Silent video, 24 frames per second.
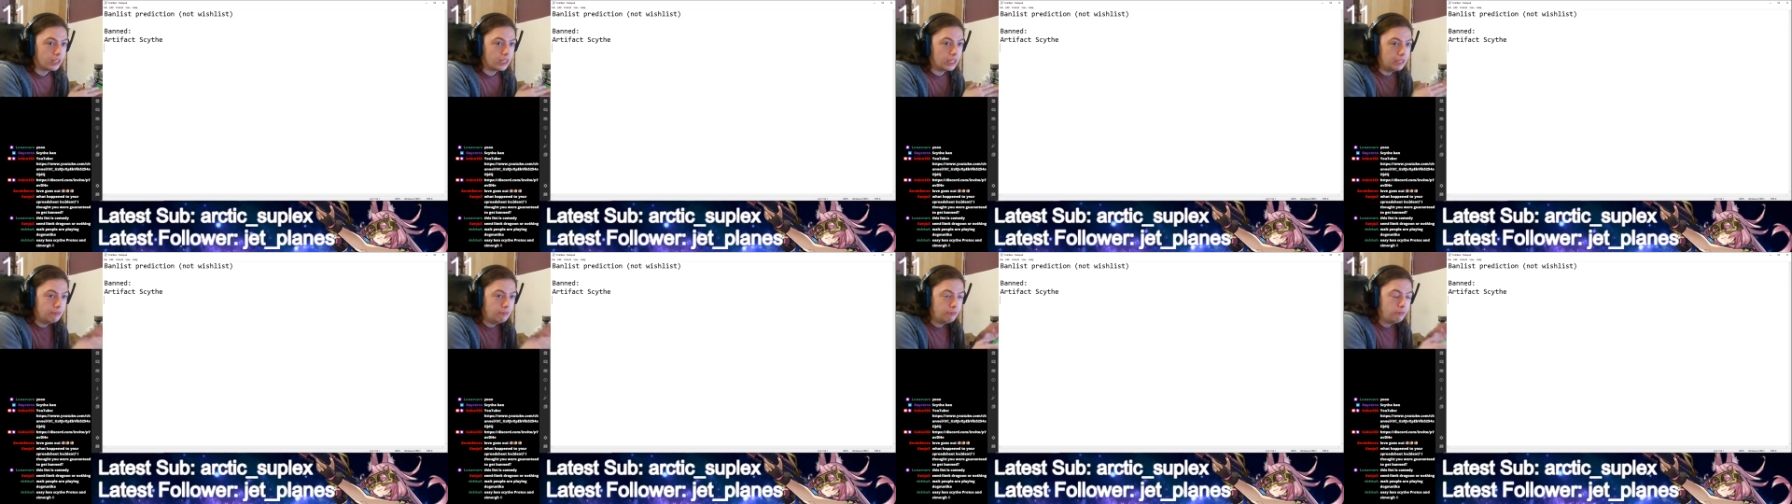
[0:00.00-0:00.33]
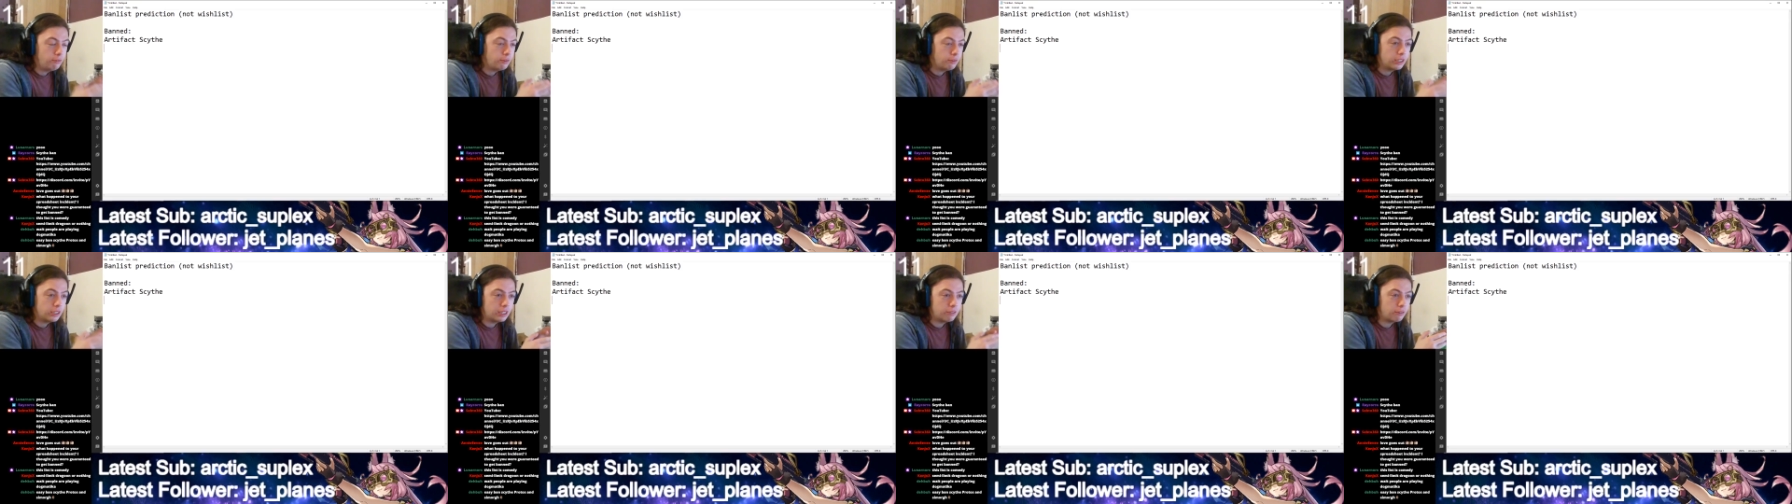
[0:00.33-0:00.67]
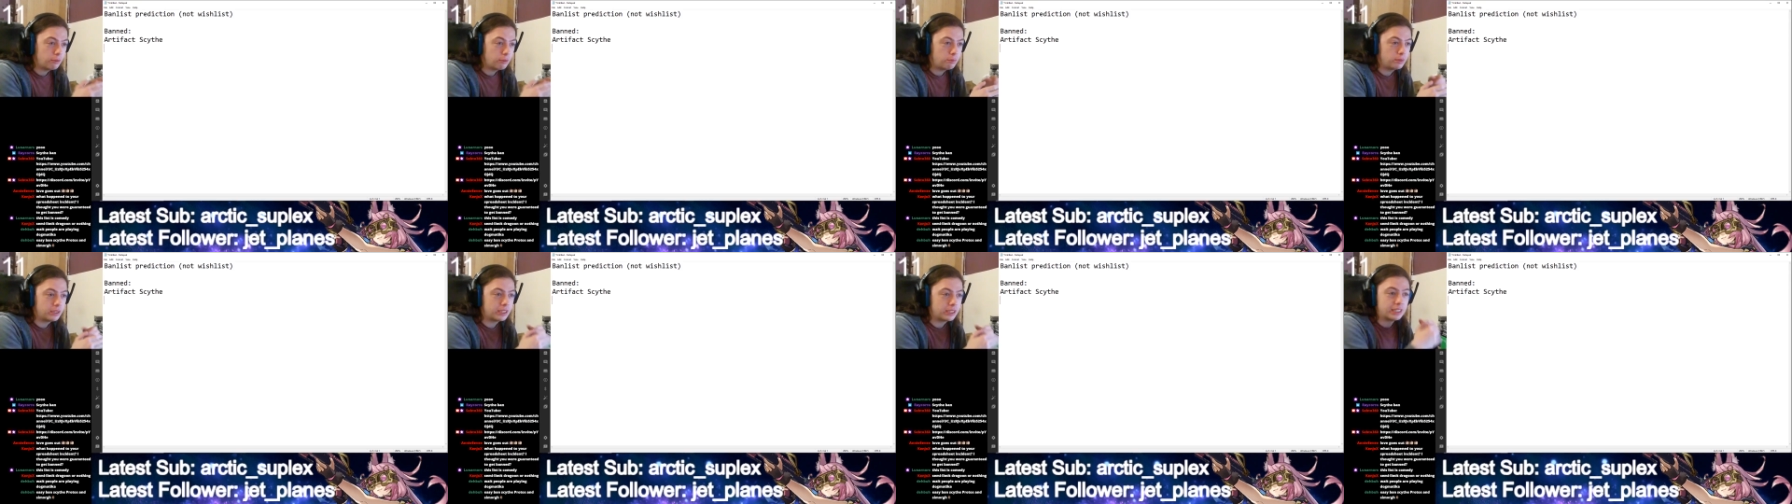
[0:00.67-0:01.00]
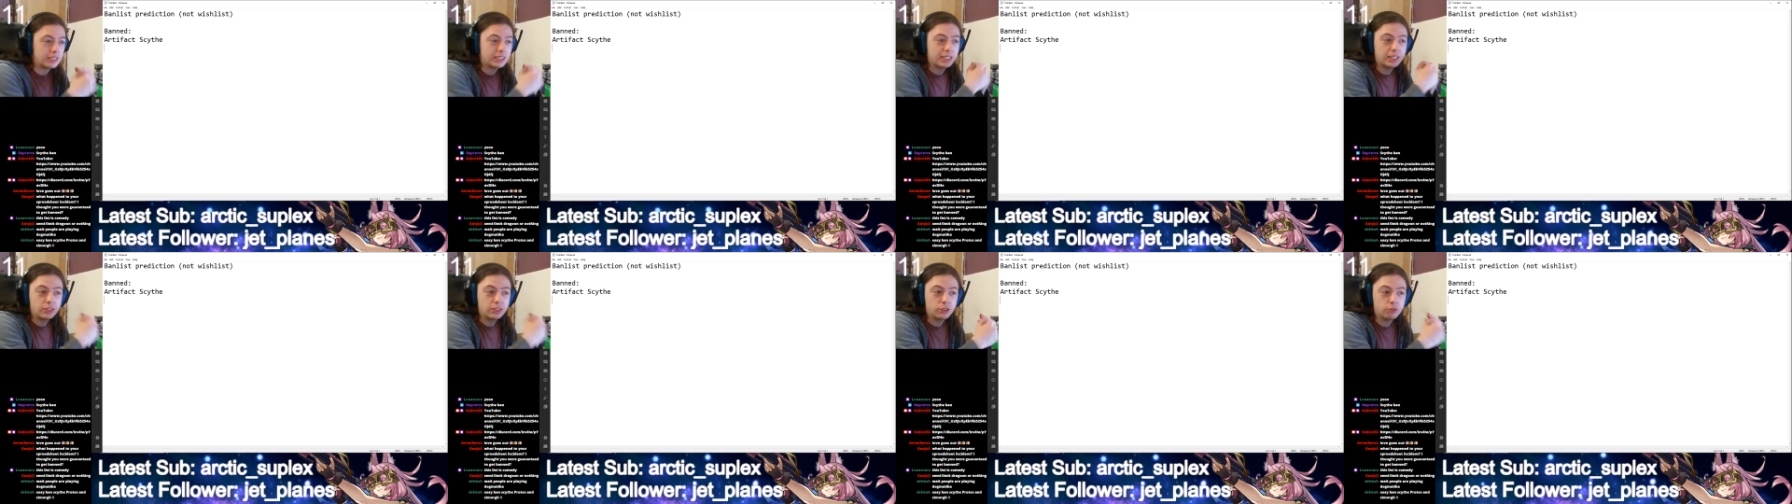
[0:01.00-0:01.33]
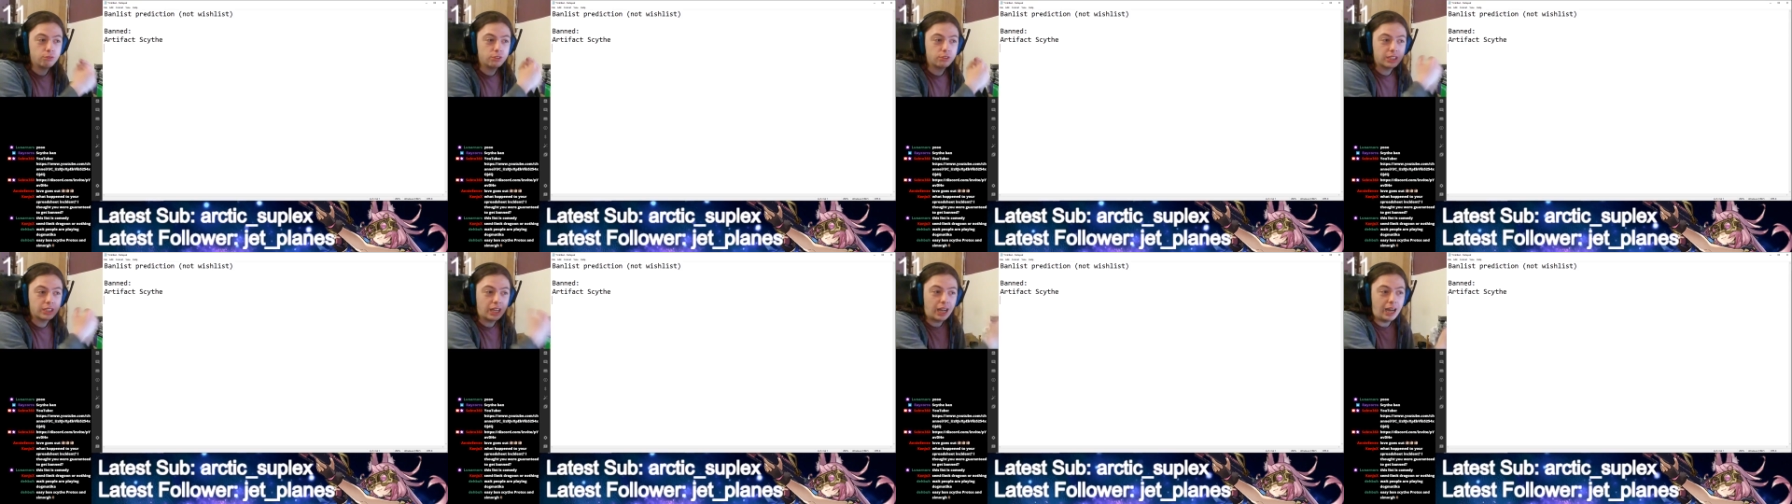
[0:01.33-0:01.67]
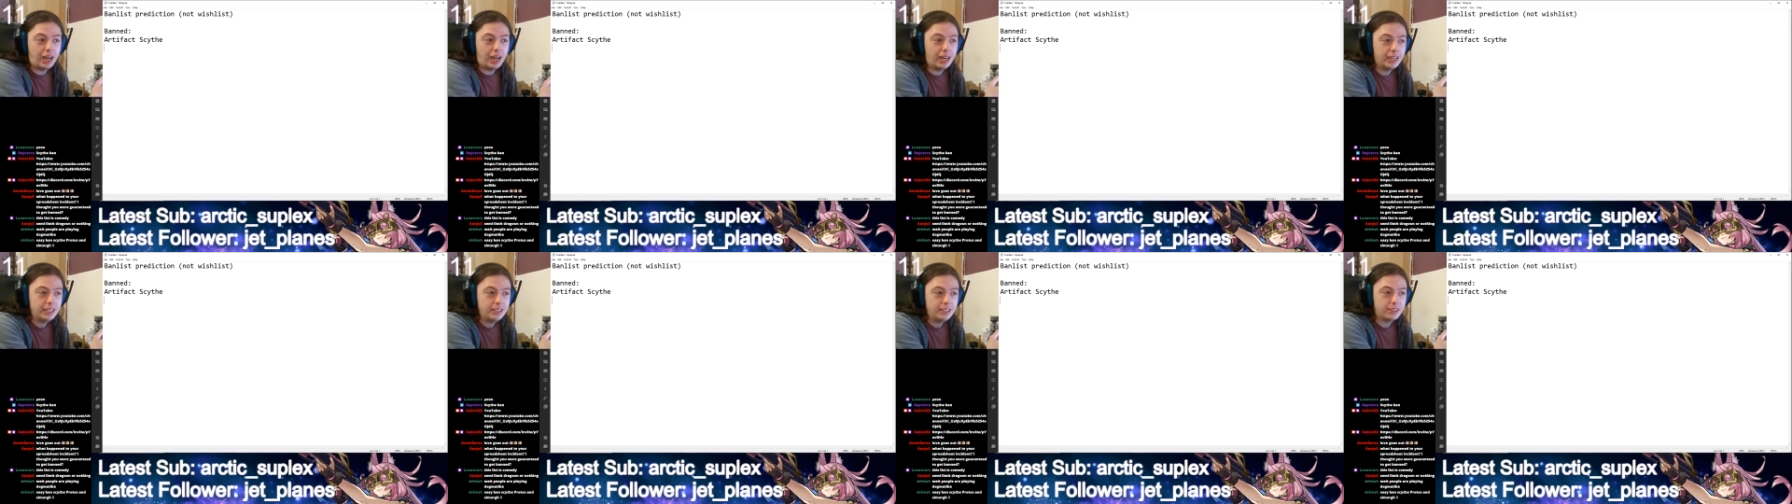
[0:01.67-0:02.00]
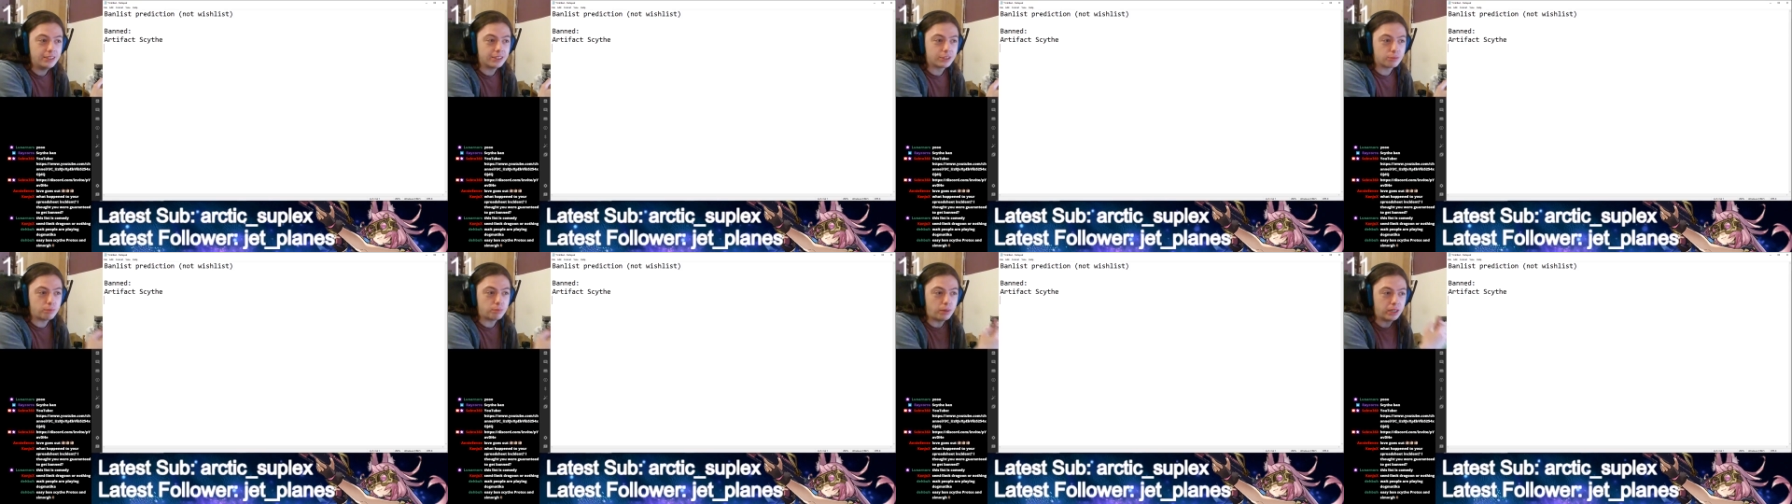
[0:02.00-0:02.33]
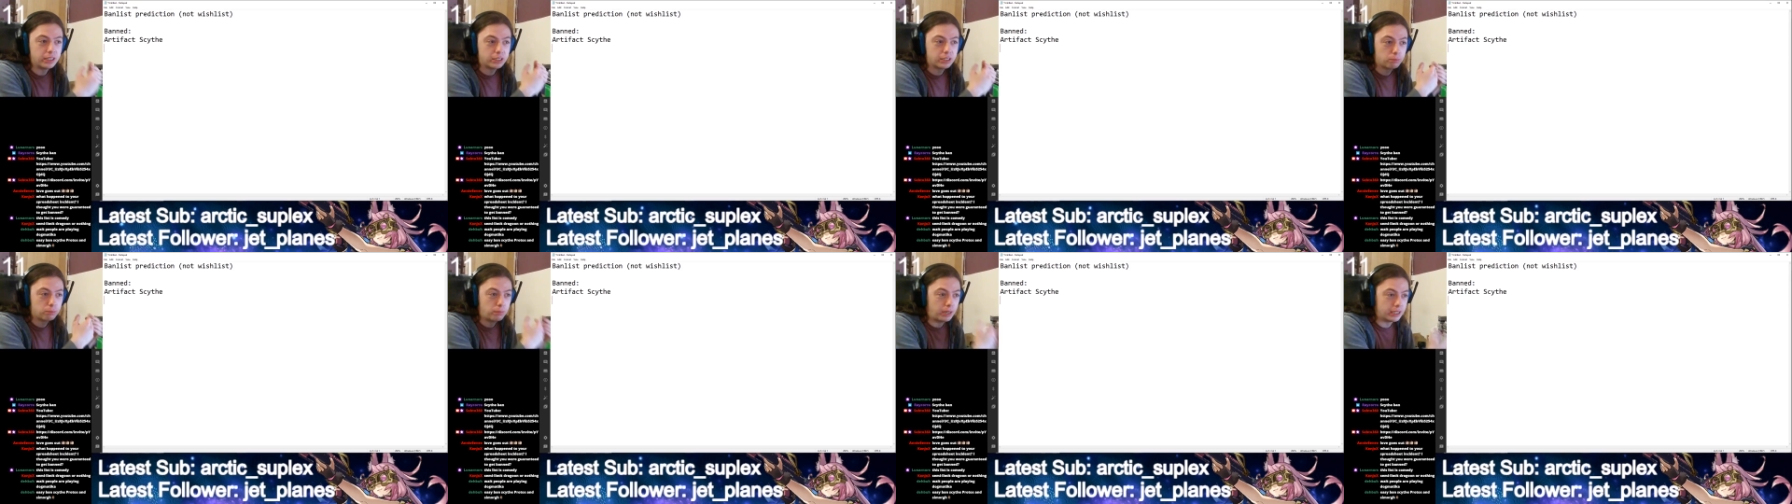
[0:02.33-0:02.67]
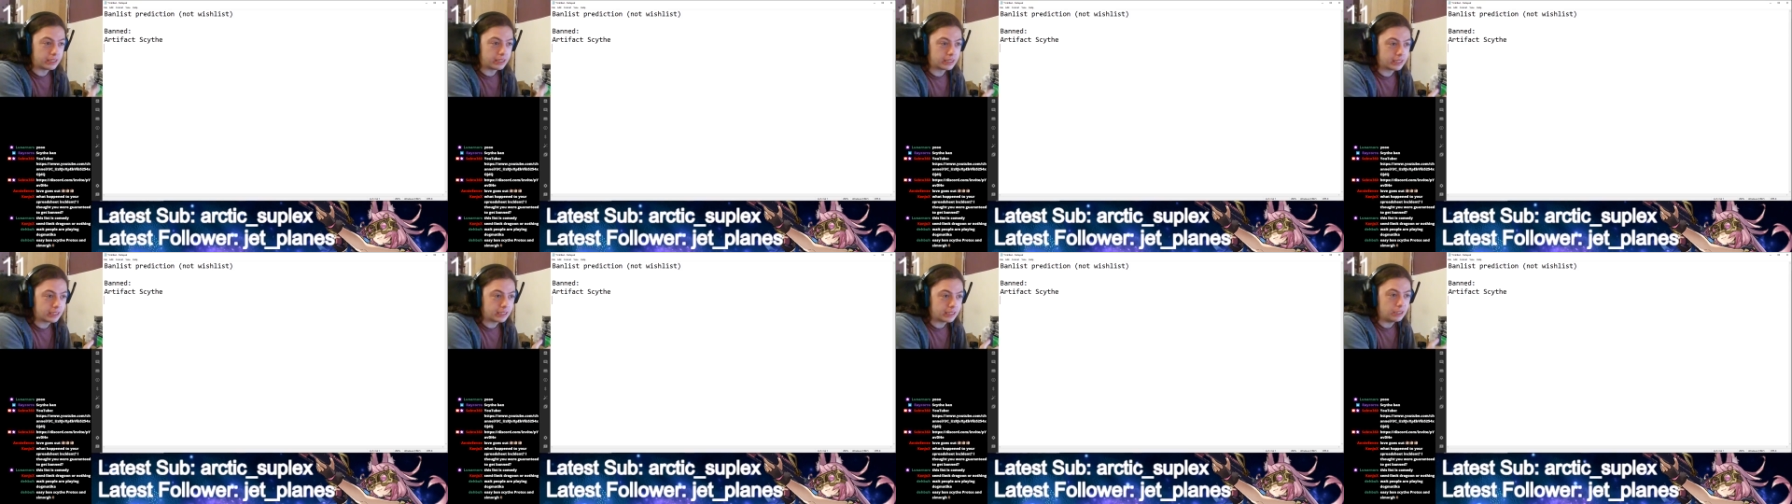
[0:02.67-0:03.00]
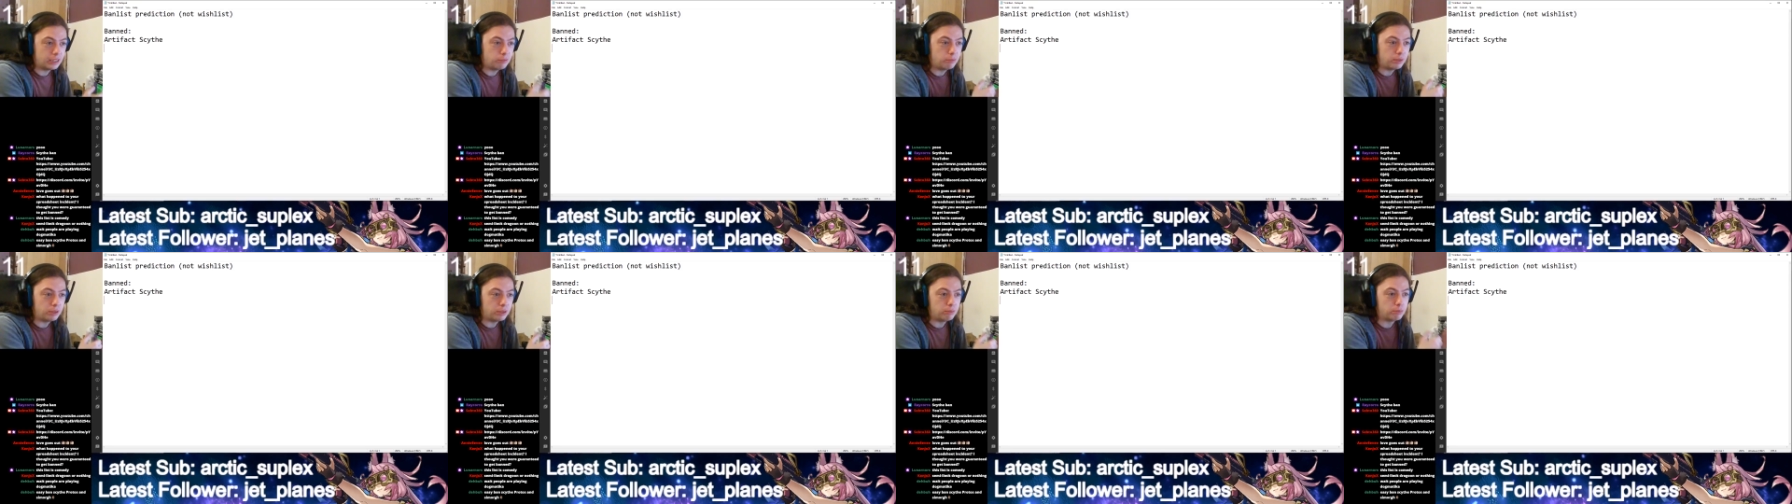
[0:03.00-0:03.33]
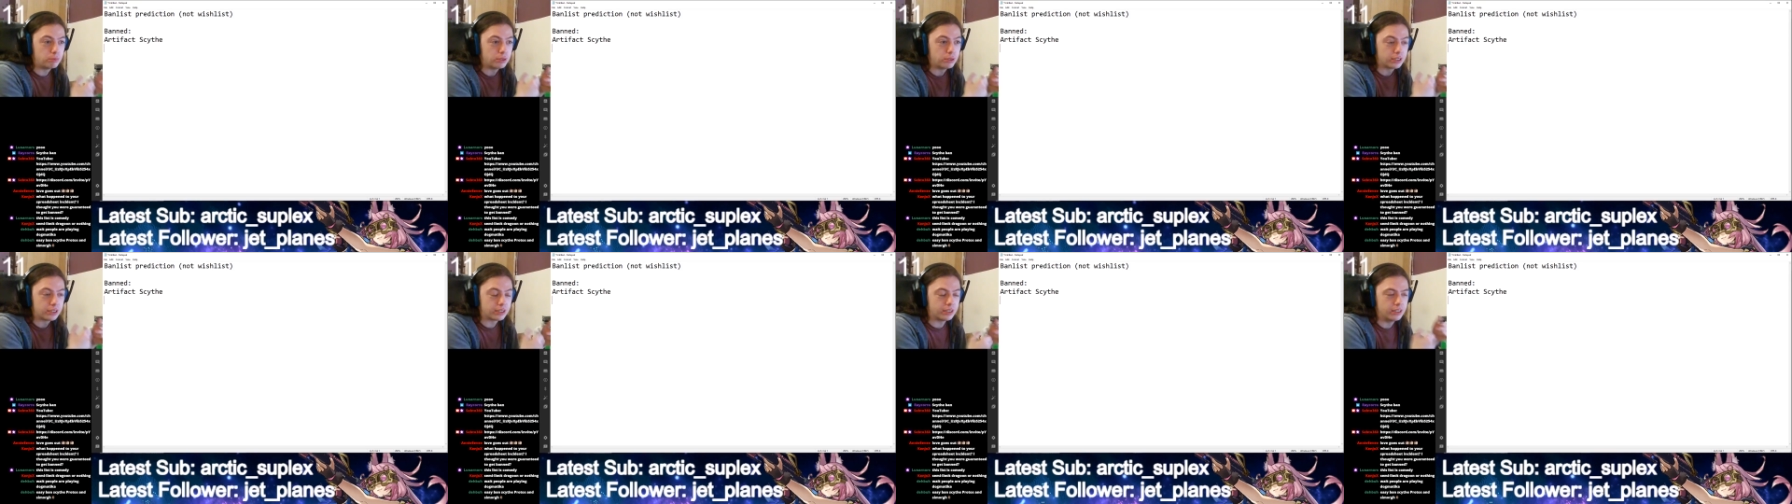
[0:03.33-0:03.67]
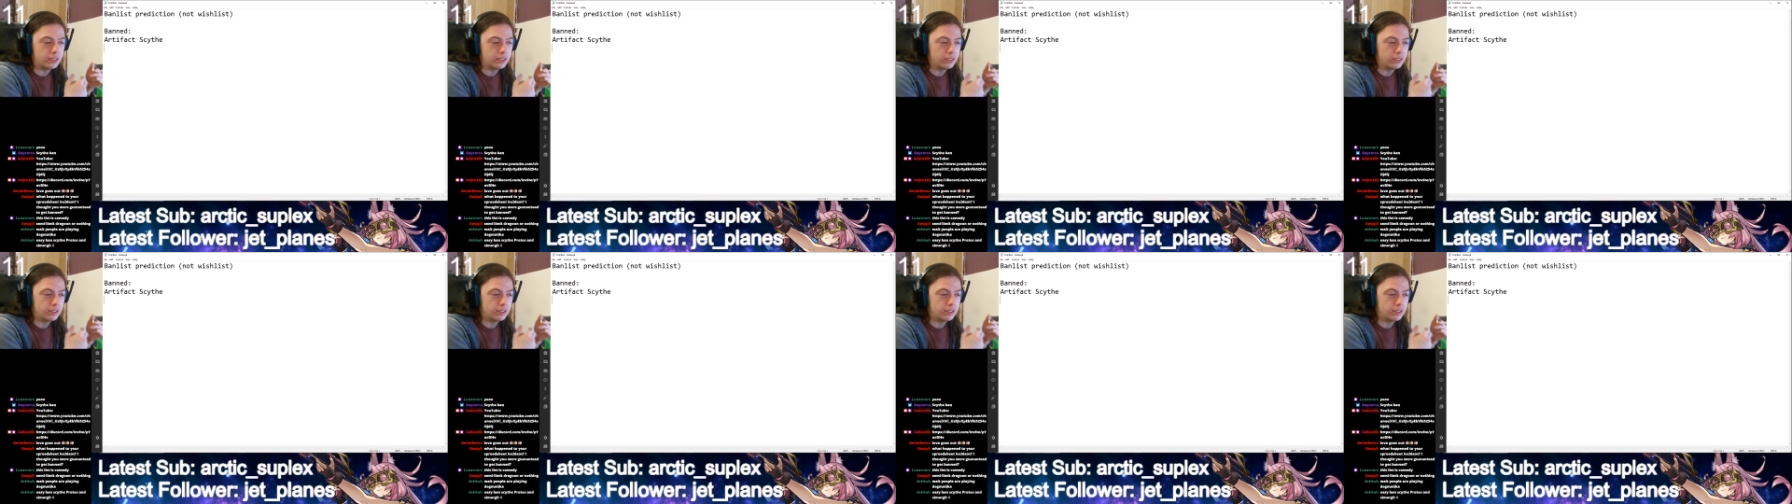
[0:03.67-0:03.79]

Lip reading: even though the representation was high despite Mat C being present in the